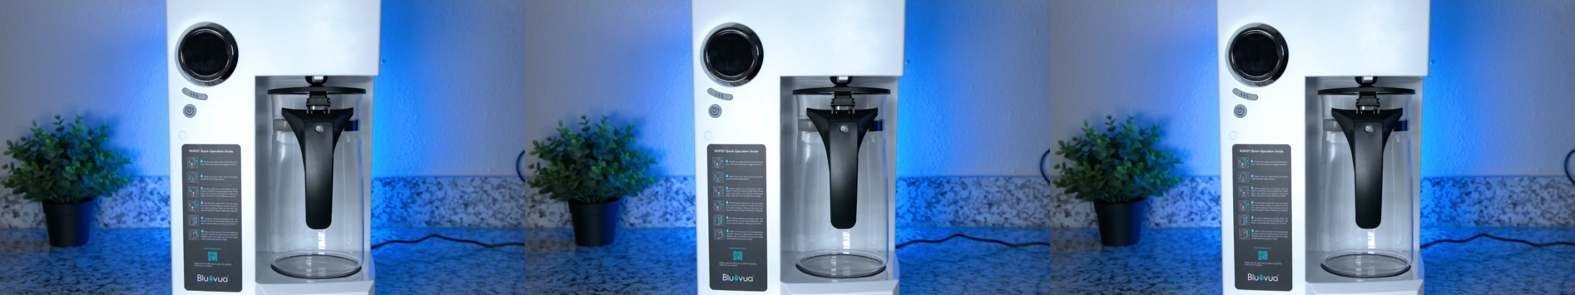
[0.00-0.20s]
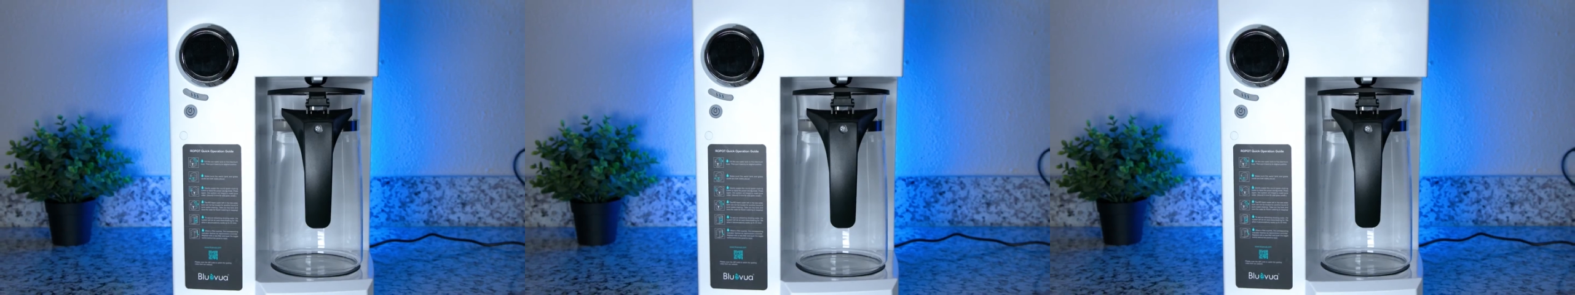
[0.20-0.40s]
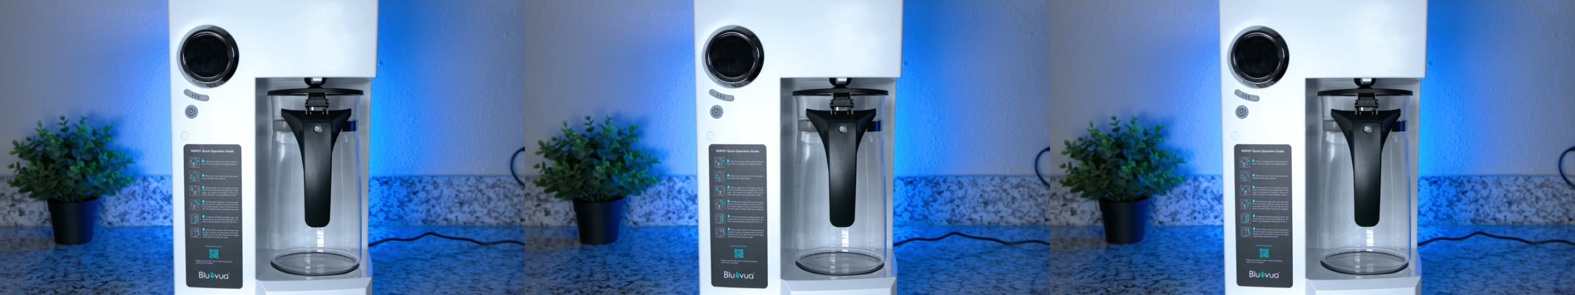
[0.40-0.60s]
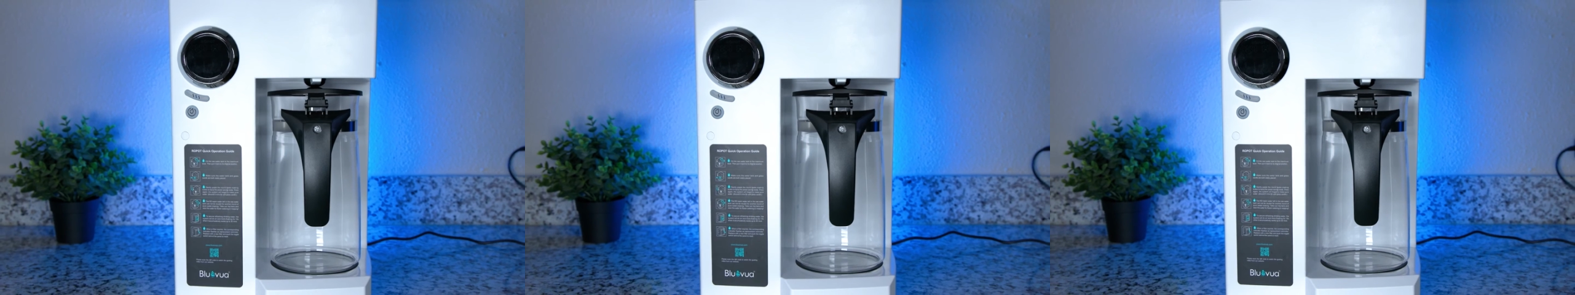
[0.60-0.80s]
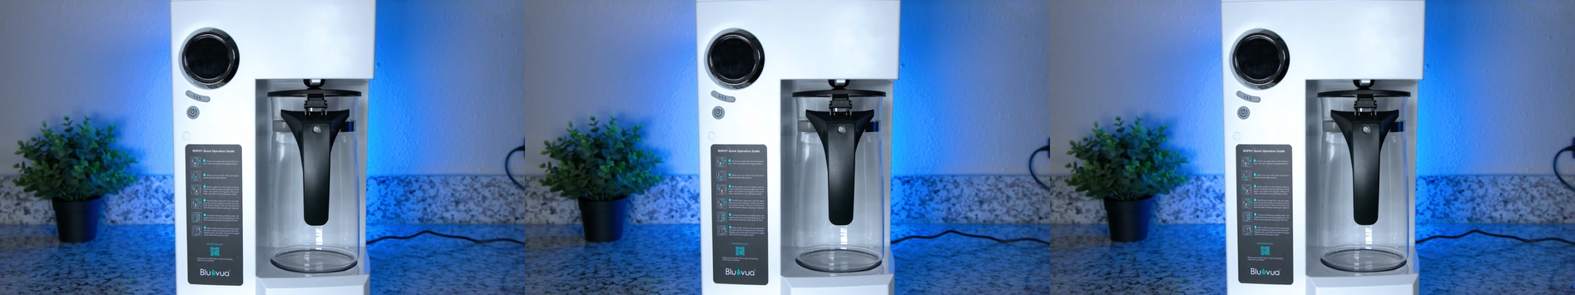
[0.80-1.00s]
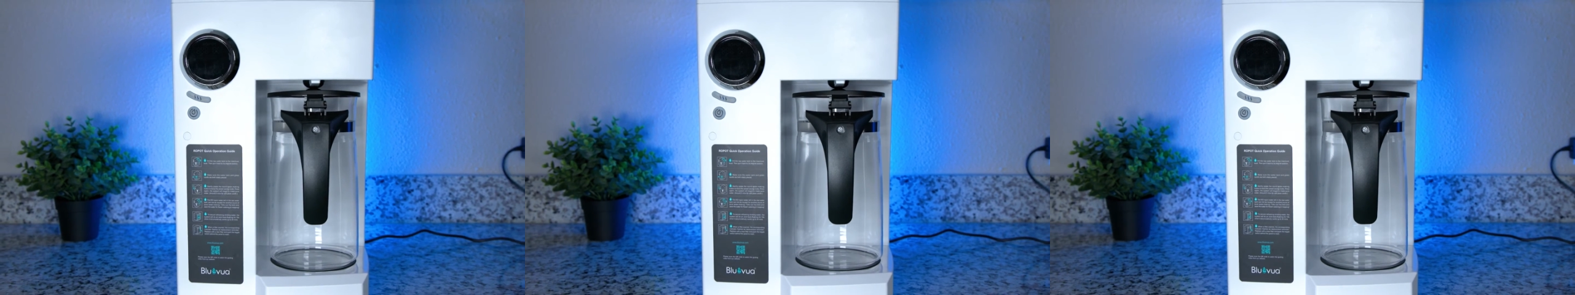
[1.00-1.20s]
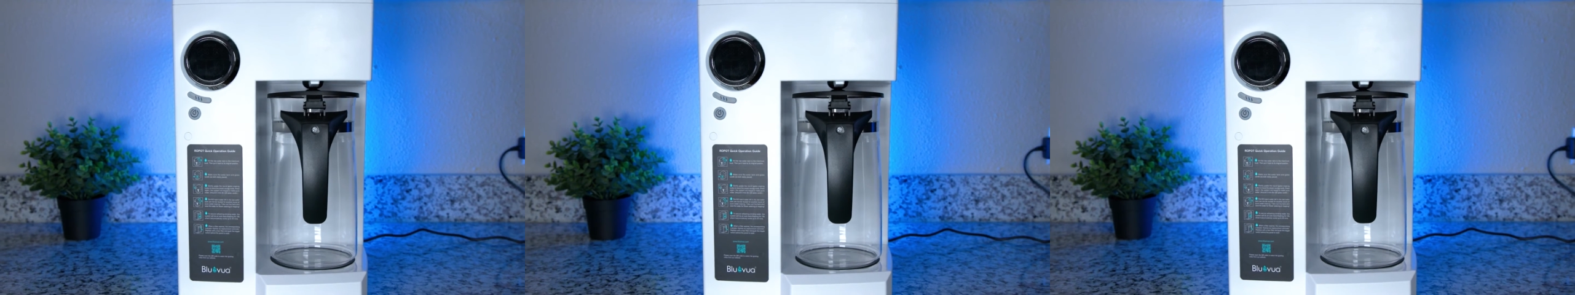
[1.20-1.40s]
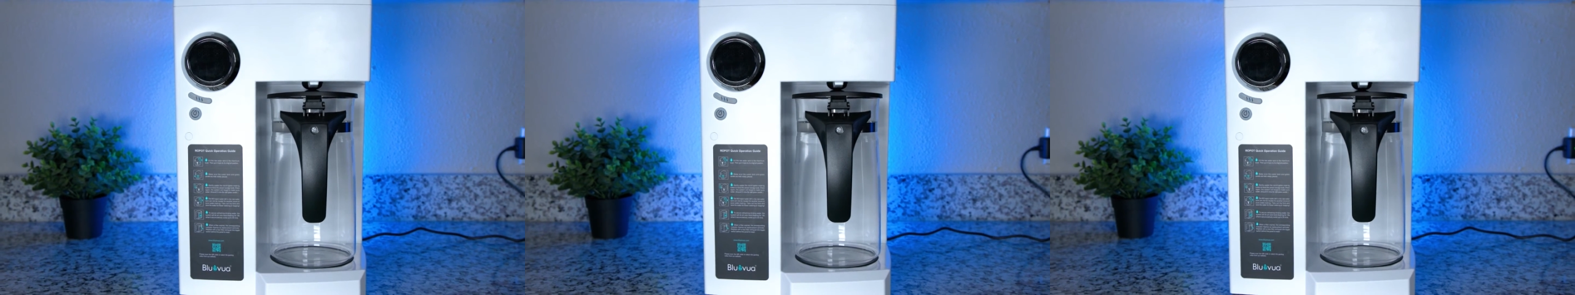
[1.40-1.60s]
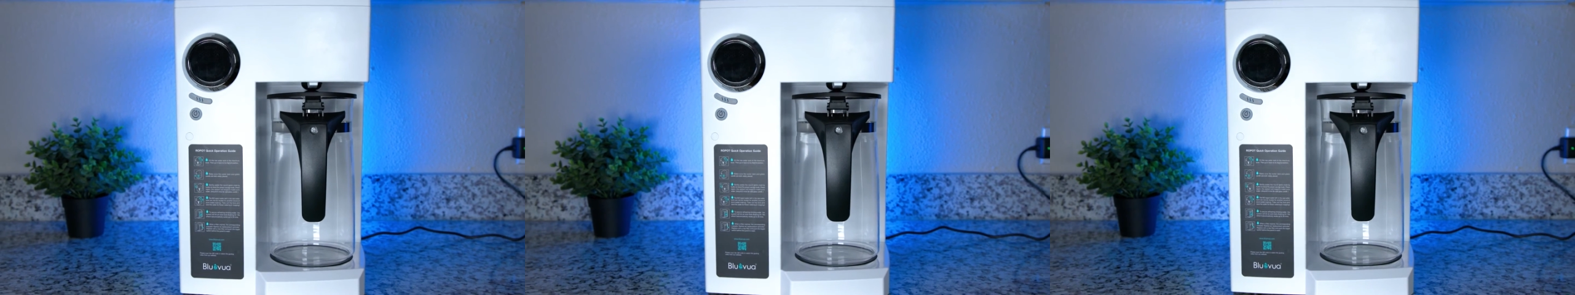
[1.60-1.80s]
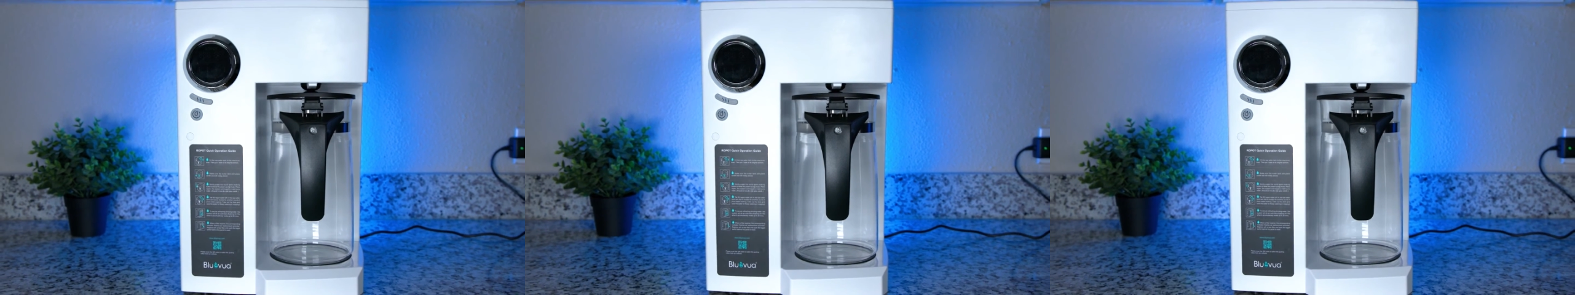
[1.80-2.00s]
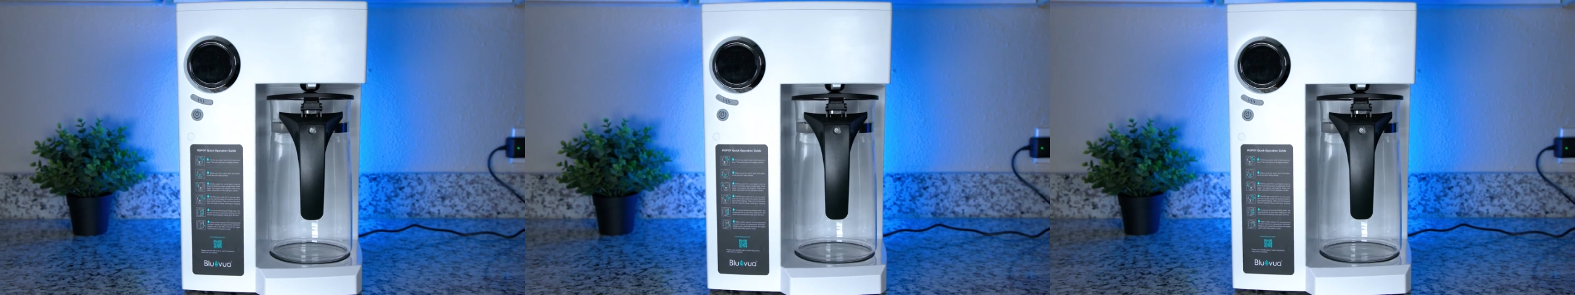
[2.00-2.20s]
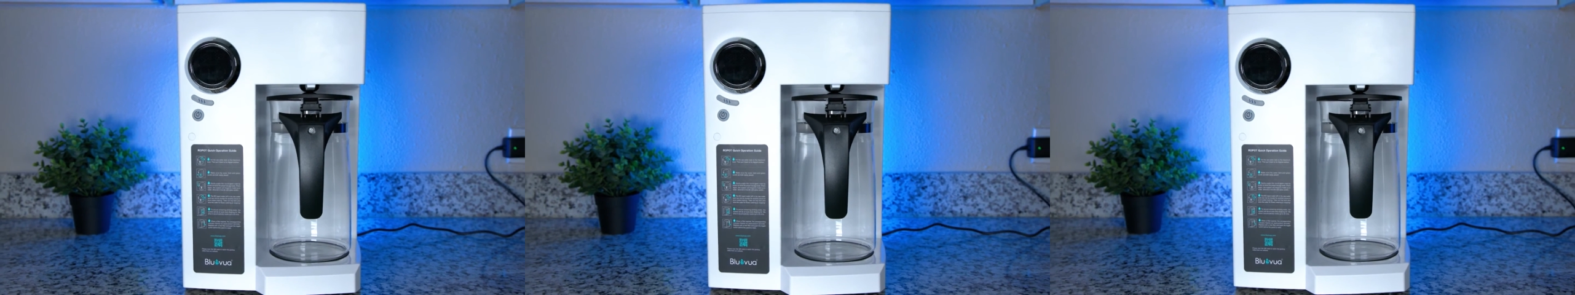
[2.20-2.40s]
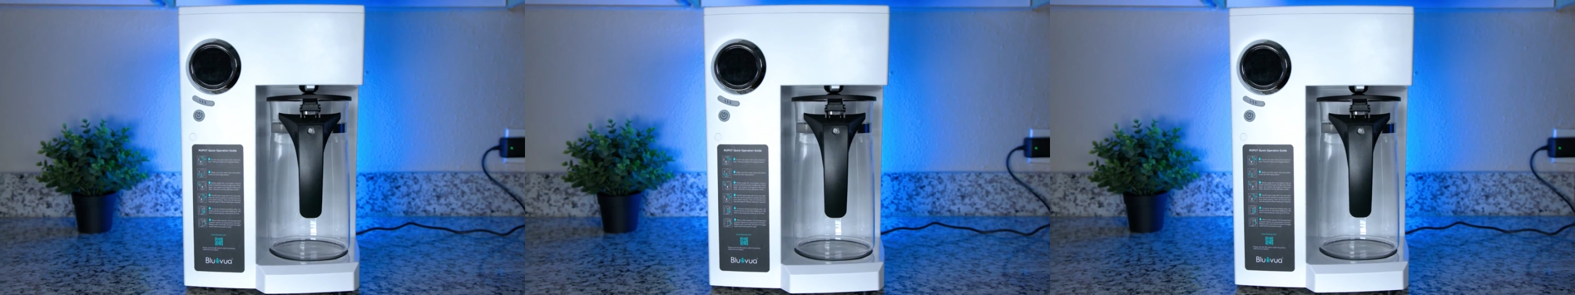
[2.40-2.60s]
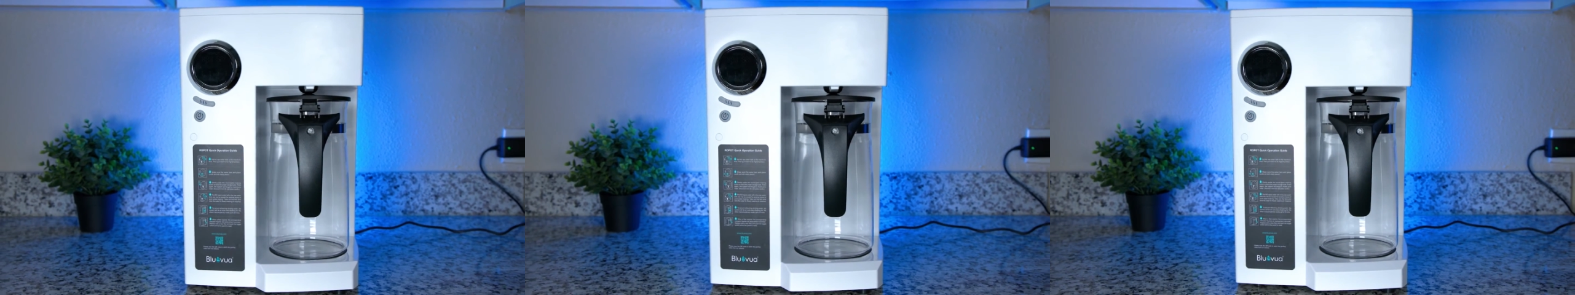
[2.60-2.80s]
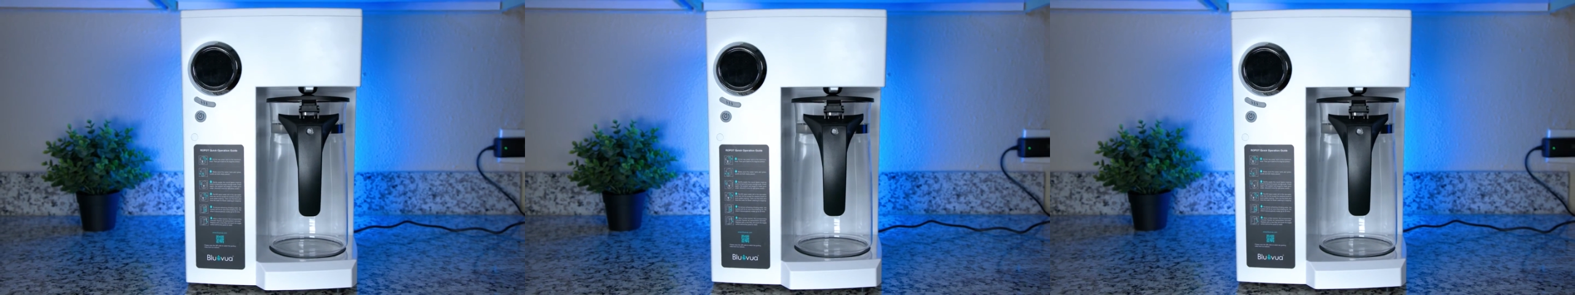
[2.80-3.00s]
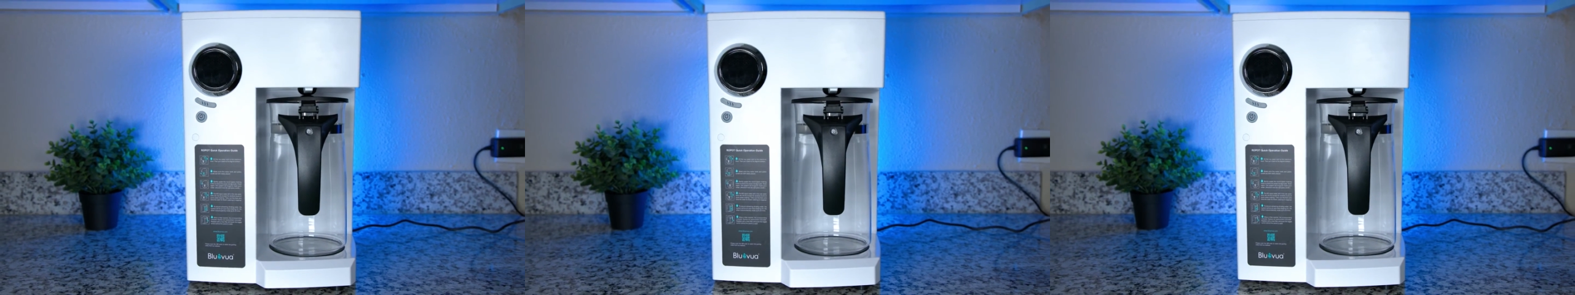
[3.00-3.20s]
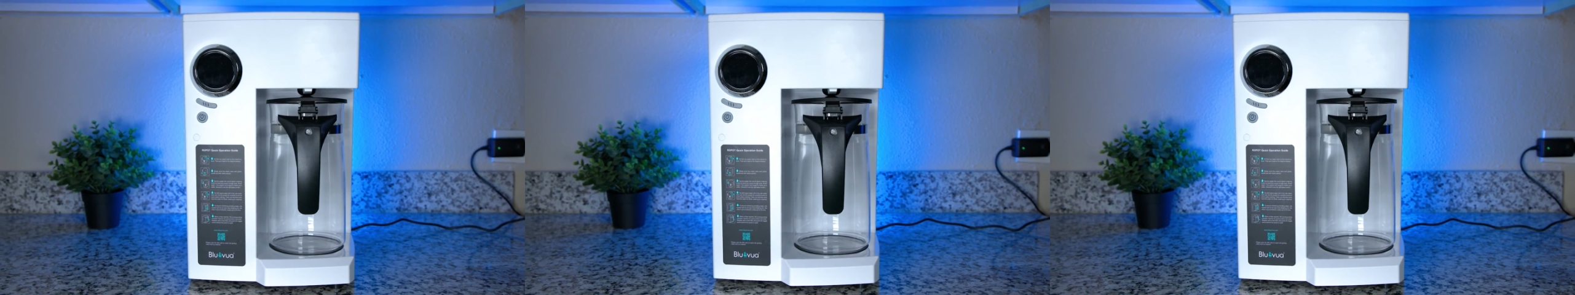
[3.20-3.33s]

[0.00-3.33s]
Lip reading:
No face is visible, so there are no lips to read.